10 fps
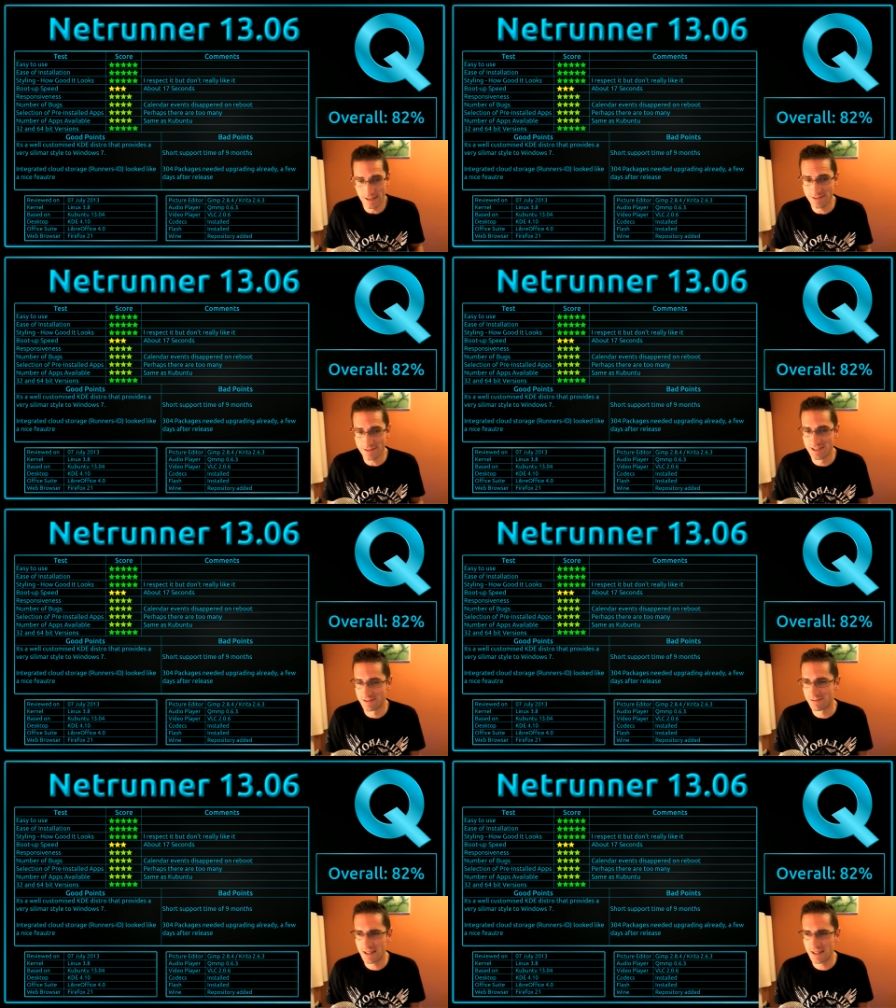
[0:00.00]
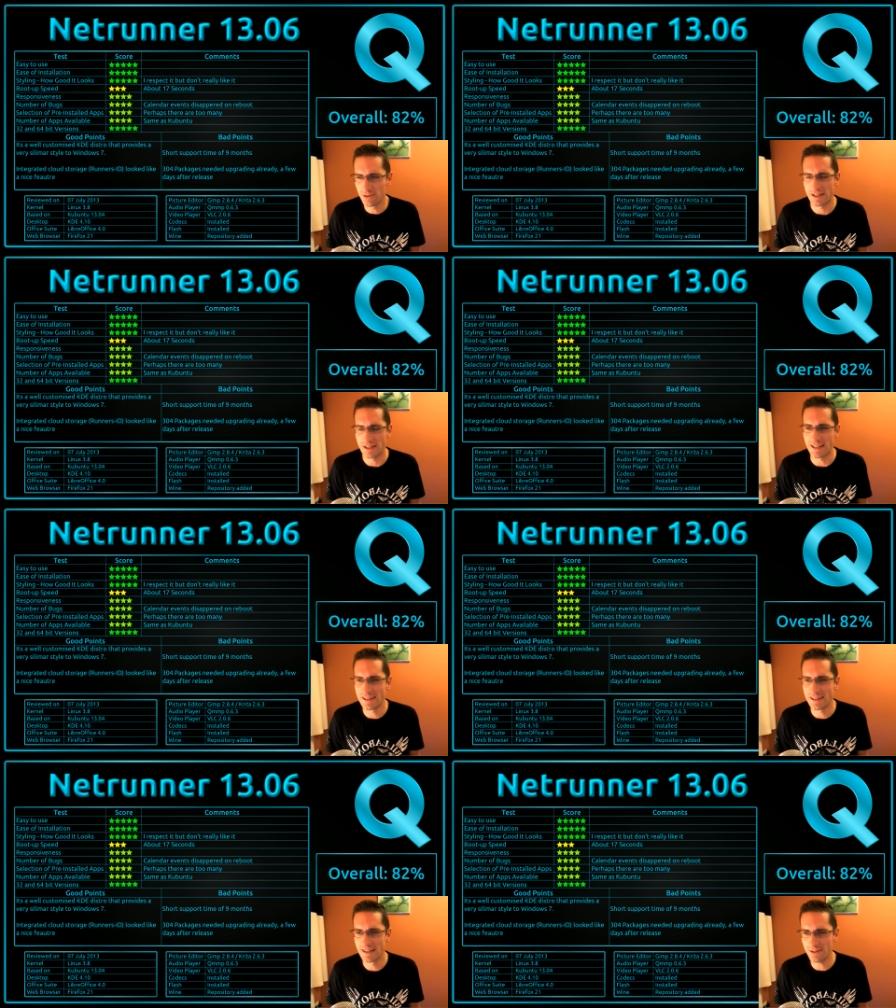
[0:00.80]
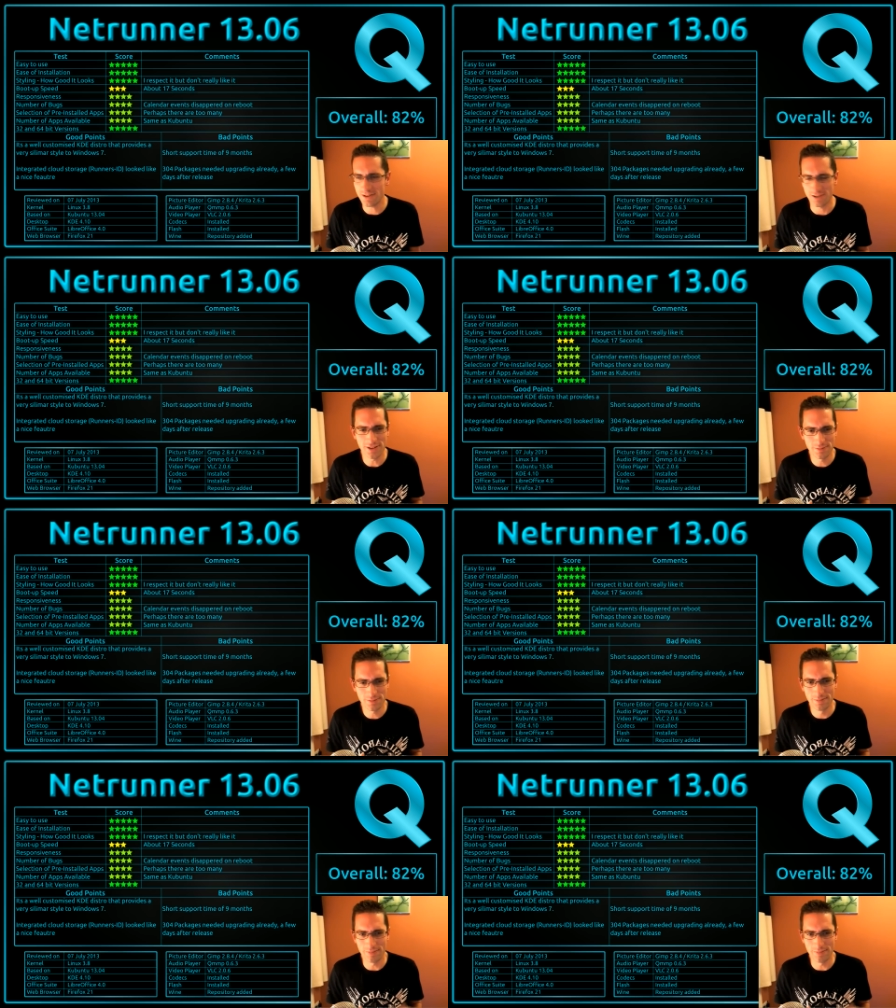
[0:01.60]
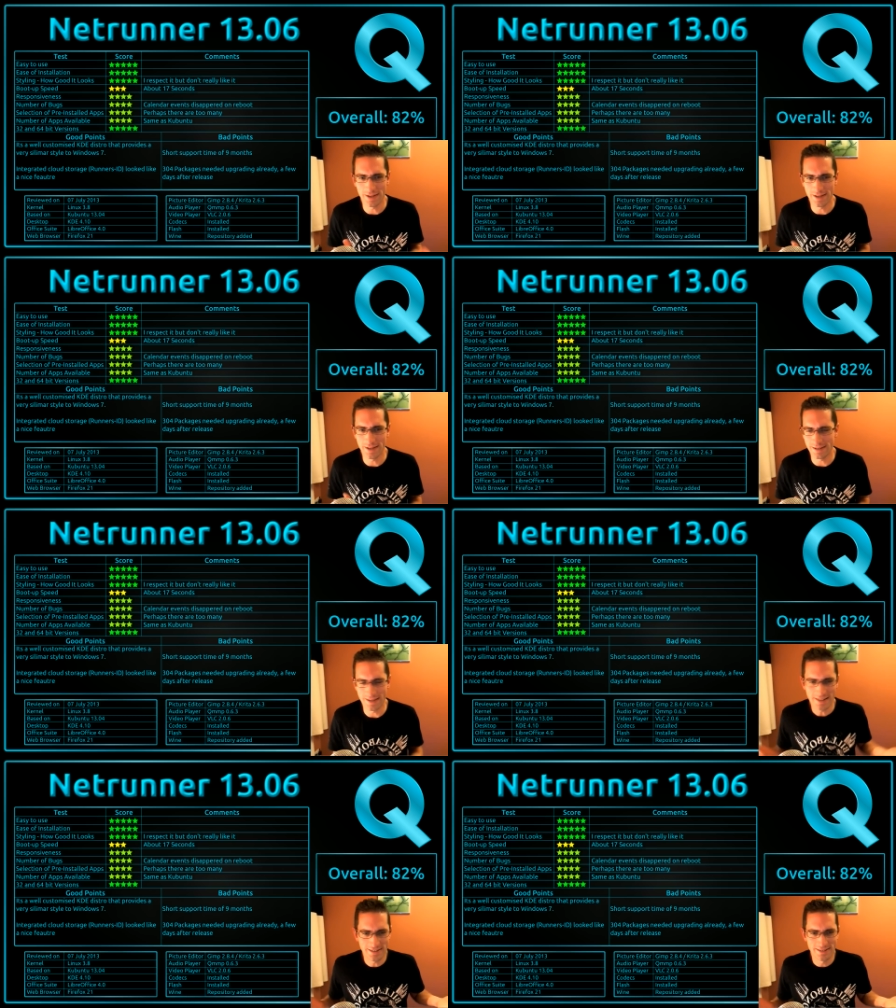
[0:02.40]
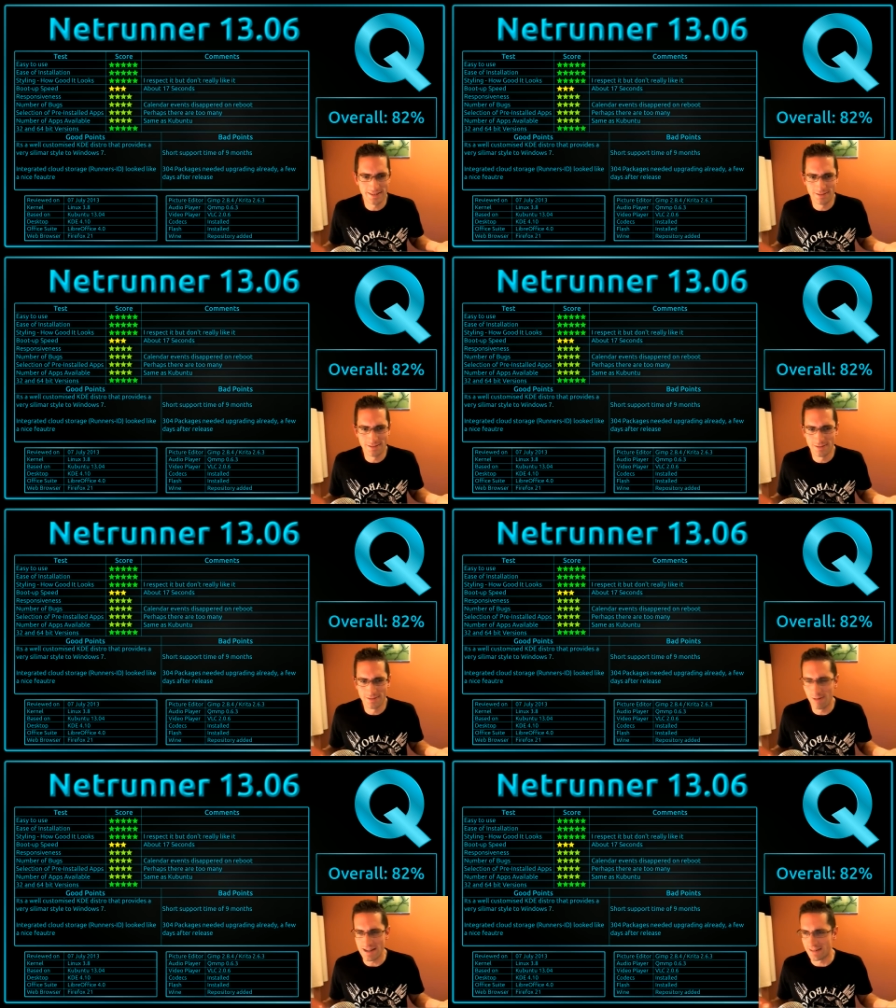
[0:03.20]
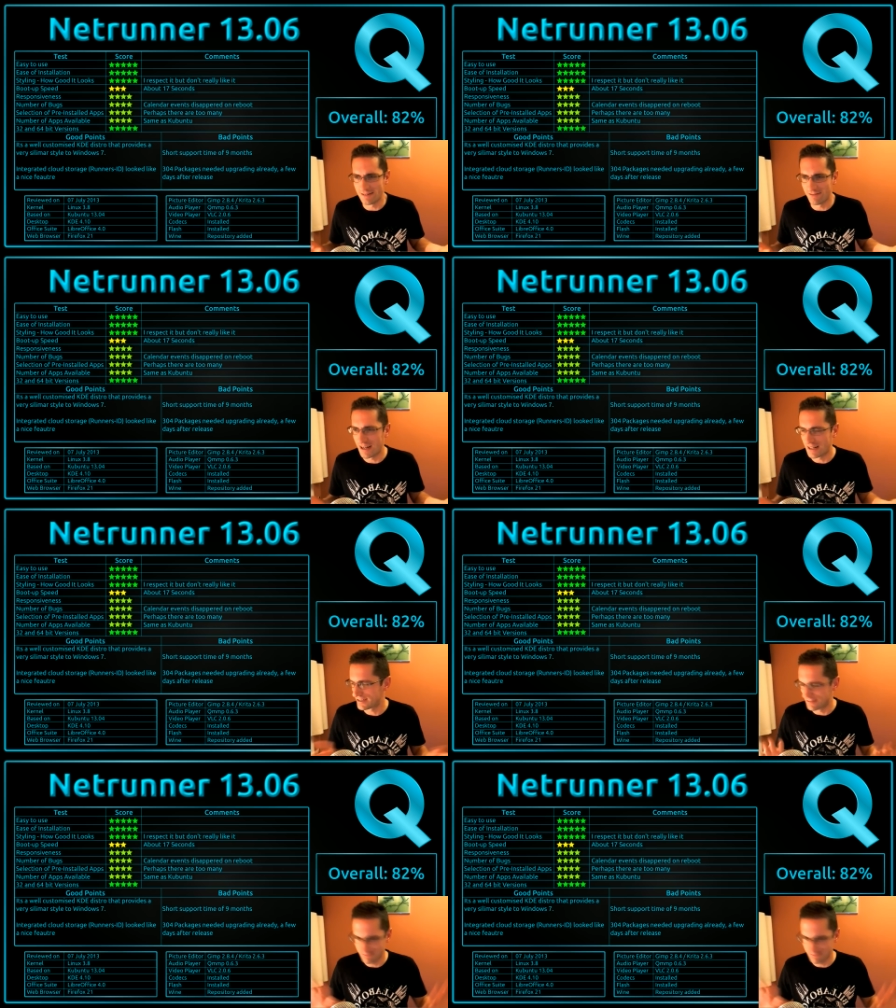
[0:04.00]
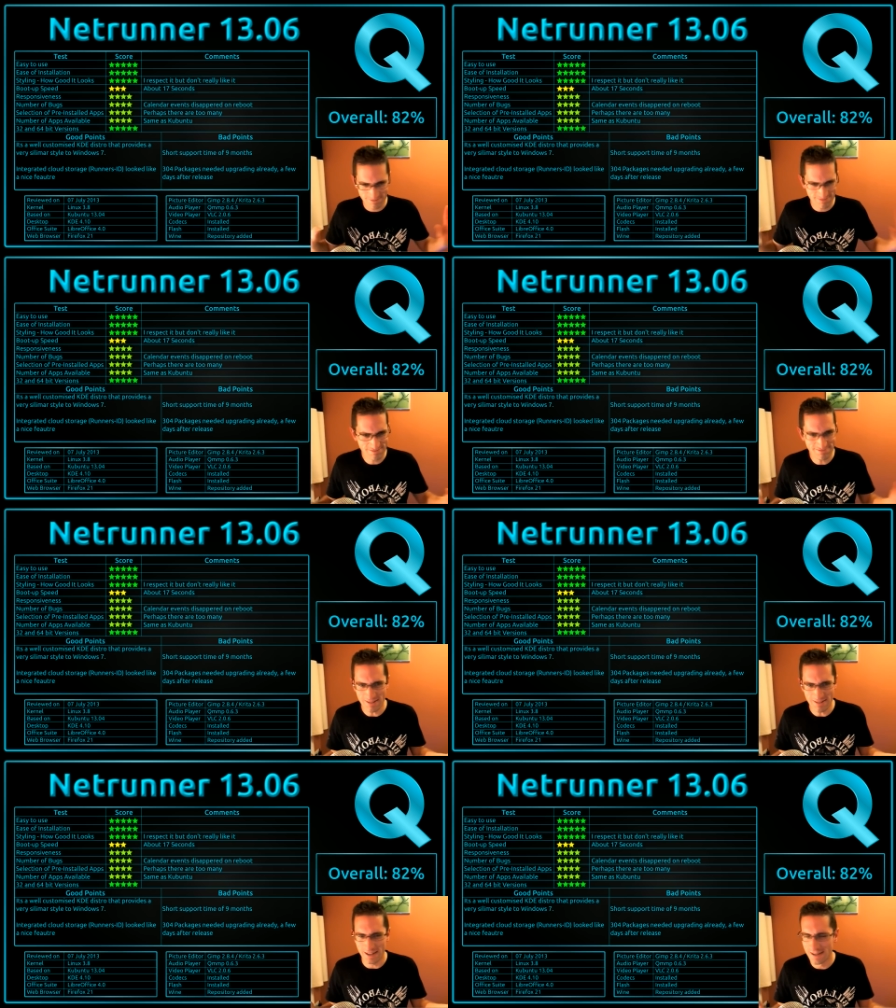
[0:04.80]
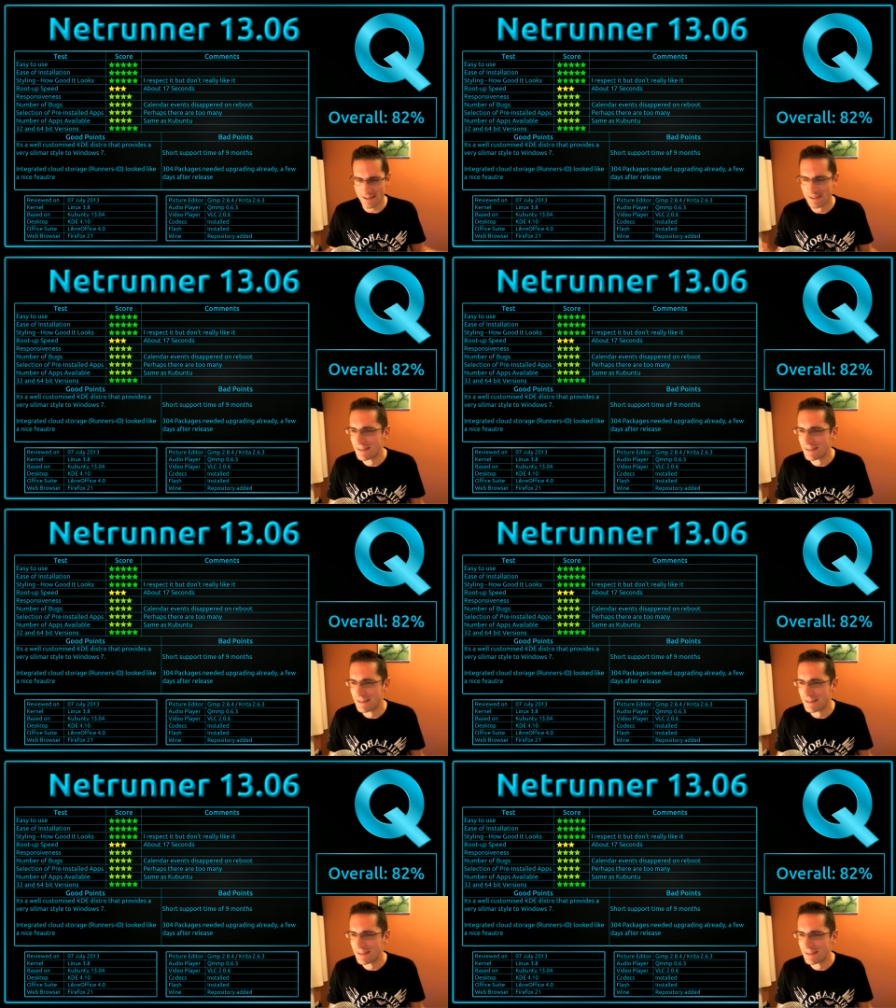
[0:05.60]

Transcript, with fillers: that was just really annoying there. It looked good, but then it went and vanished, and oh,